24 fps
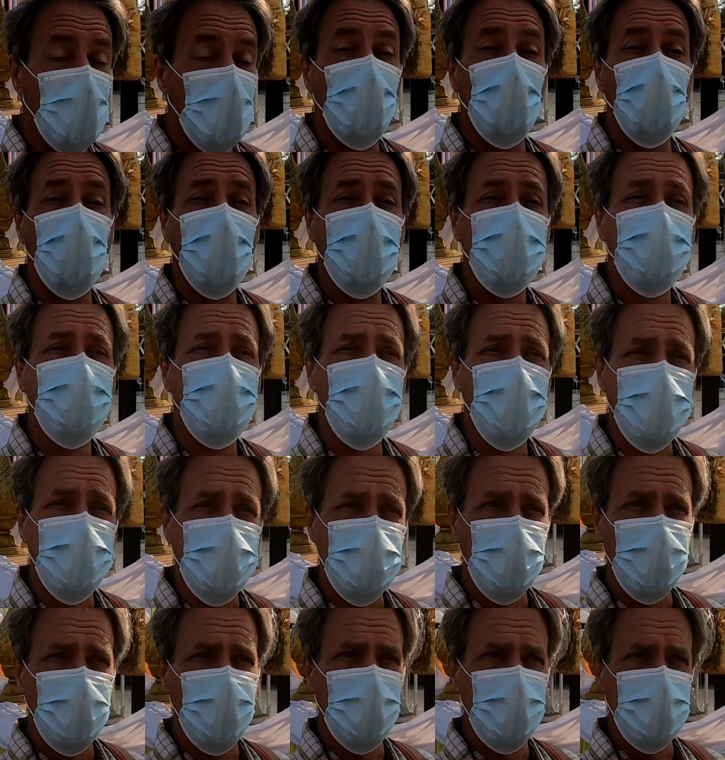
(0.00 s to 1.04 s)
Oh, one
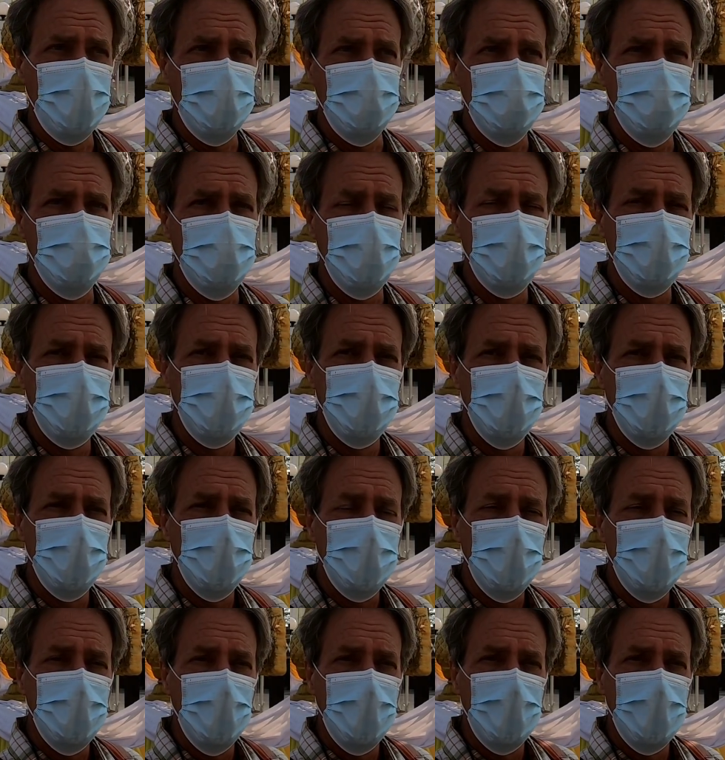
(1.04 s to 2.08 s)
thing though is
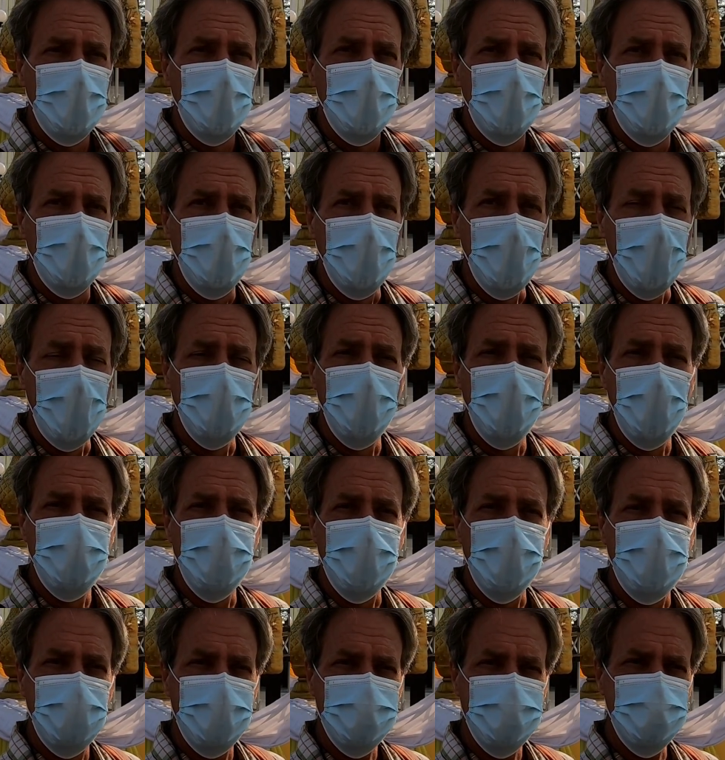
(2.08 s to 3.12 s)

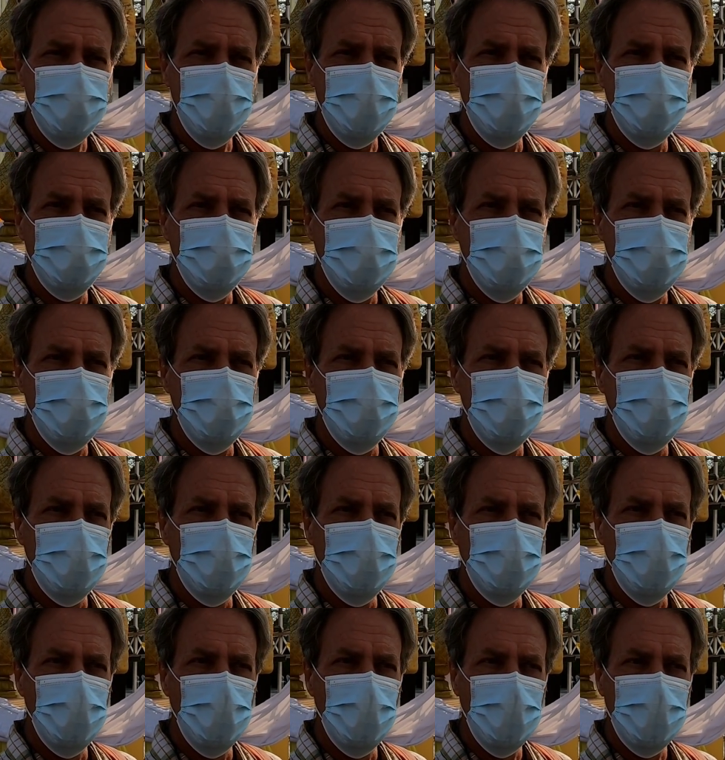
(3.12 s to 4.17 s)
I'm accustomed
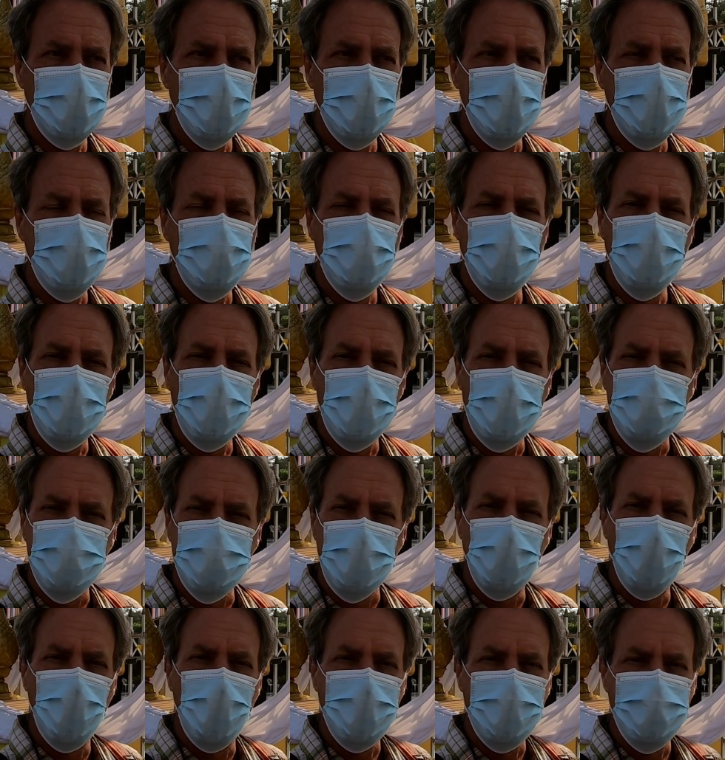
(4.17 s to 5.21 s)
to normally doing
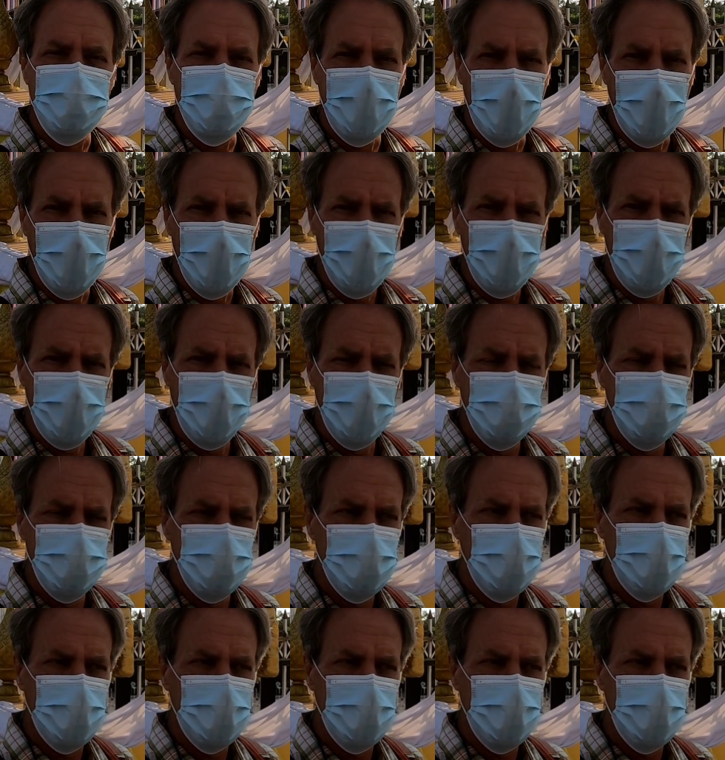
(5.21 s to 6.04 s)
things in one day.